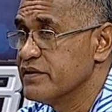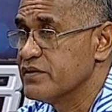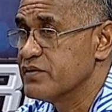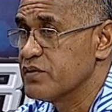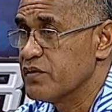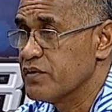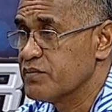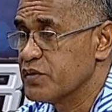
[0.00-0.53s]

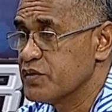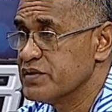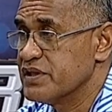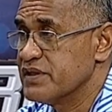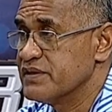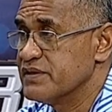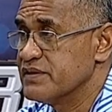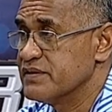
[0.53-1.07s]
So the
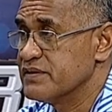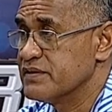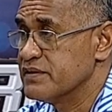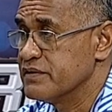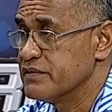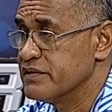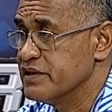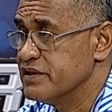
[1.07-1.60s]
process is
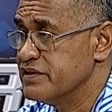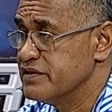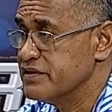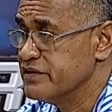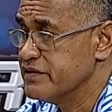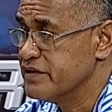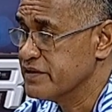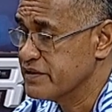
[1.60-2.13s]
really
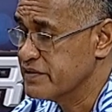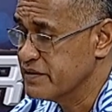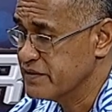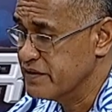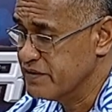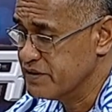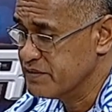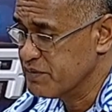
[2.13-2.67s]
in
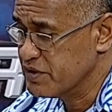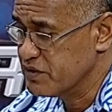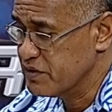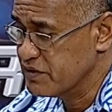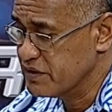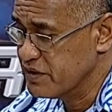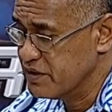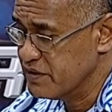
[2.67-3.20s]
this
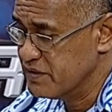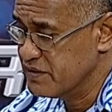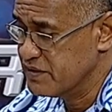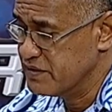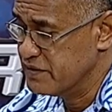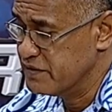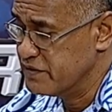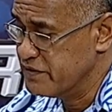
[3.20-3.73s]
particular case
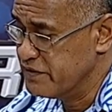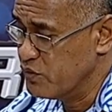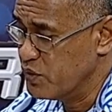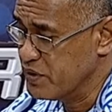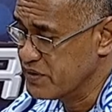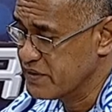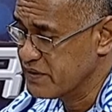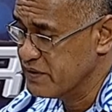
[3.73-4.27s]
in the
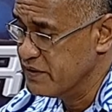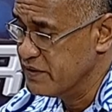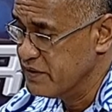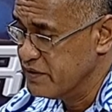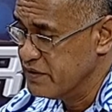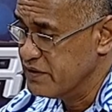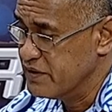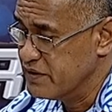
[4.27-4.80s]
West,
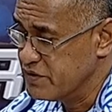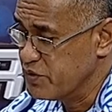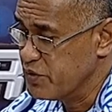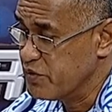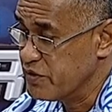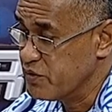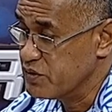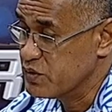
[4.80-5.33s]
as you
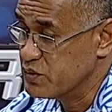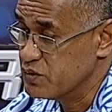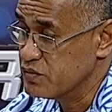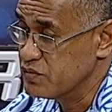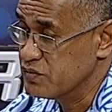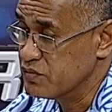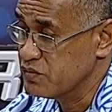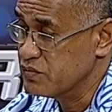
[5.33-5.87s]
know, there were
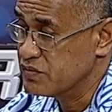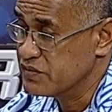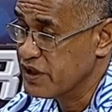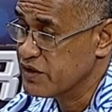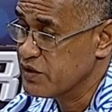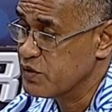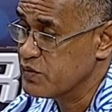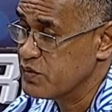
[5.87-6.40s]
two
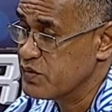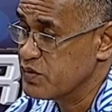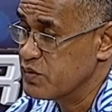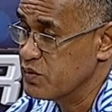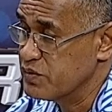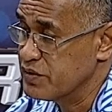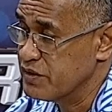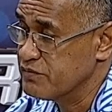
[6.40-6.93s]
cyclones,
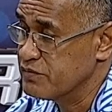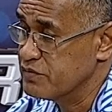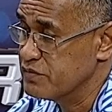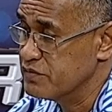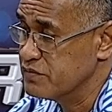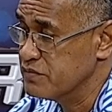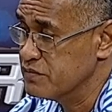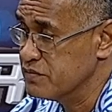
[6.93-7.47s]
so we have
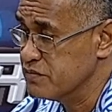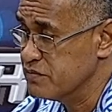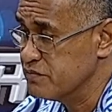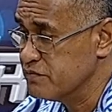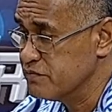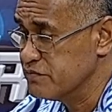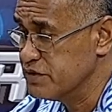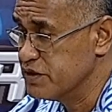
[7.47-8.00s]
to
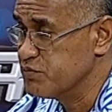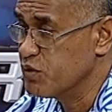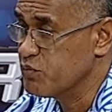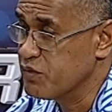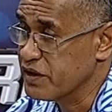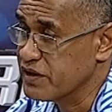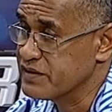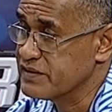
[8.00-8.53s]

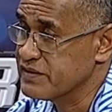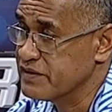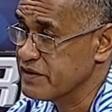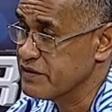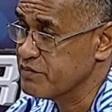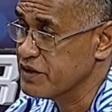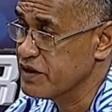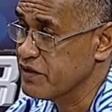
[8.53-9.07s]
demobilize in
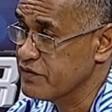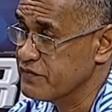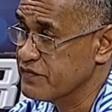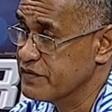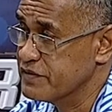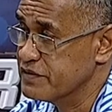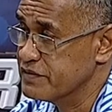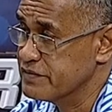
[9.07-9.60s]
the middle
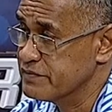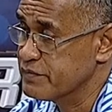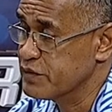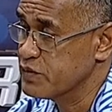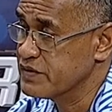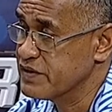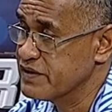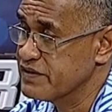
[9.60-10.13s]
of the
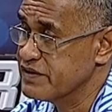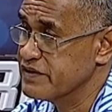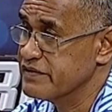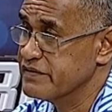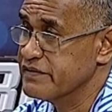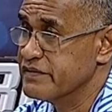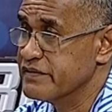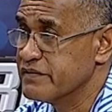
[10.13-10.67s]
process
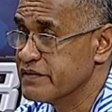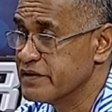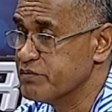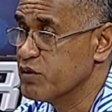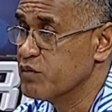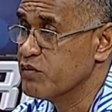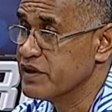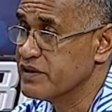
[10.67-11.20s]
and
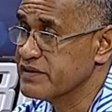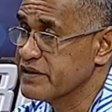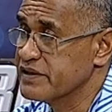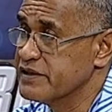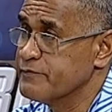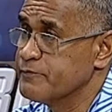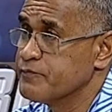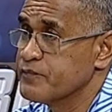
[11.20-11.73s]
remobilize
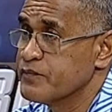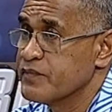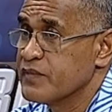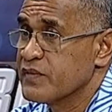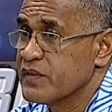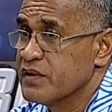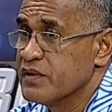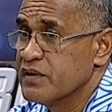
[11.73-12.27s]
again.
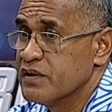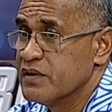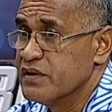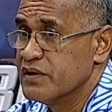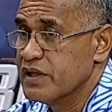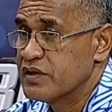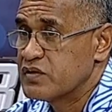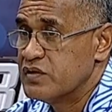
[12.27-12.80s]

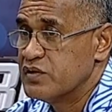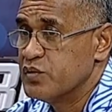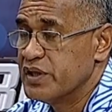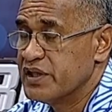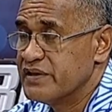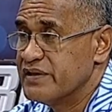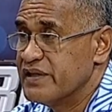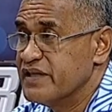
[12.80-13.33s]
Actually, we
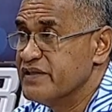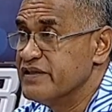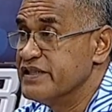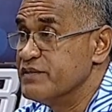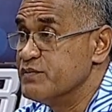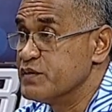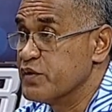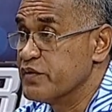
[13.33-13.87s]
had 10
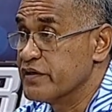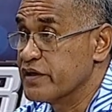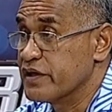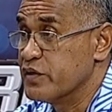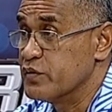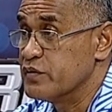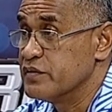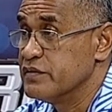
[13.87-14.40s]
teams on the
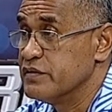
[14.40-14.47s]
ground.